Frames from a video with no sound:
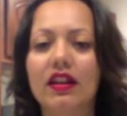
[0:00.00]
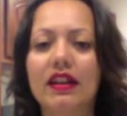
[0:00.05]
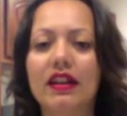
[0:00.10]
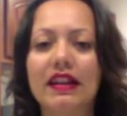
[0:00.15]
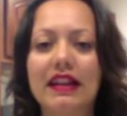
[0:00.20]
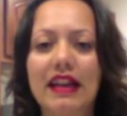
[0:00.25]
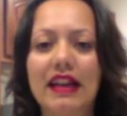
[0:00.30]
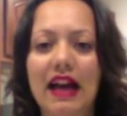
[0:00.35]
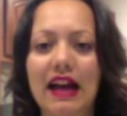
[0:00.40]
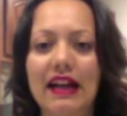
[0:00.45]

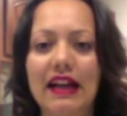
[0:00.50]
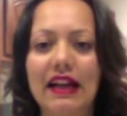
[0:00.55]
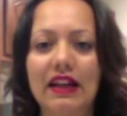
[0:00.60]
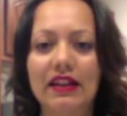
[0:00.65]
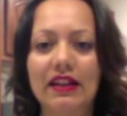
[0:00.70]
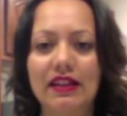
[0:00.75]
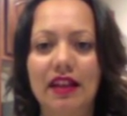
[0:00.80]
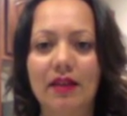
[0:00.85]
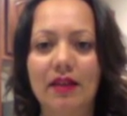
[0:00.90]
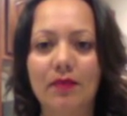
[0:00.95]
9 out
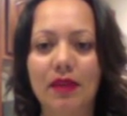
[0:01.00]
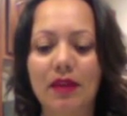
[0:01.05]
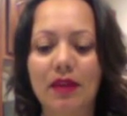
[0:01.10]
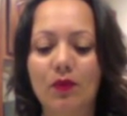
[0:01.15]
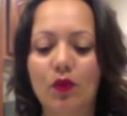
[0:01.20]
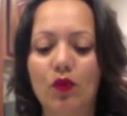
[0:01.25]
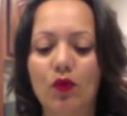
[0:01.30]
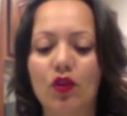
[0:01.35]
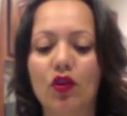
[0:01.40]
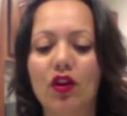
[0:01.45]
of 10
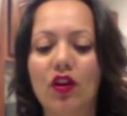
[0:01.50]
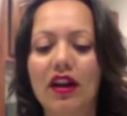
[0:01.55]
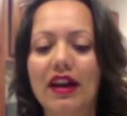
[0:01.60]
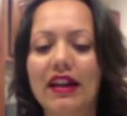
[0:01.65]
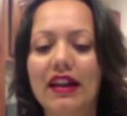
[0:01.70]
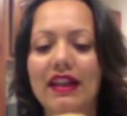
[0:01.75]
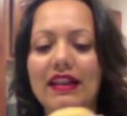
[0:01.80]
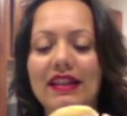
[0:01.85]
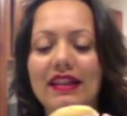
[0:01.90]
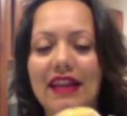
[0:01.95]
people will go
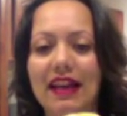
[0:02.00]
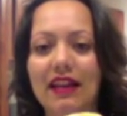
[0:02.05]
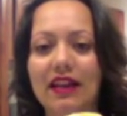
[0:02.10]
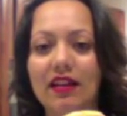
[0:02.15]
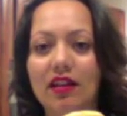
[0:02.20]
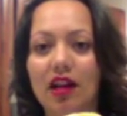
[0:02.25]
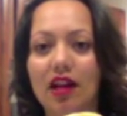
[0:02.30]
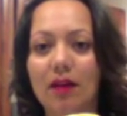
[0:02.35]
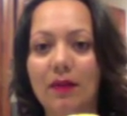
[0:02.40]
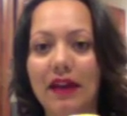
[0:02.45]
ahead and take the
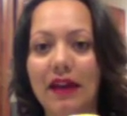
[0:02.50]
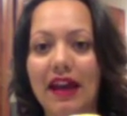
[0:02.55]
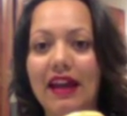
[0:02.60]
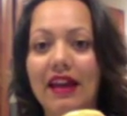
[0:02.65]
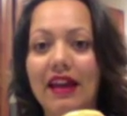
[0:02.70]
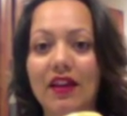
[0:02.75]
cupcake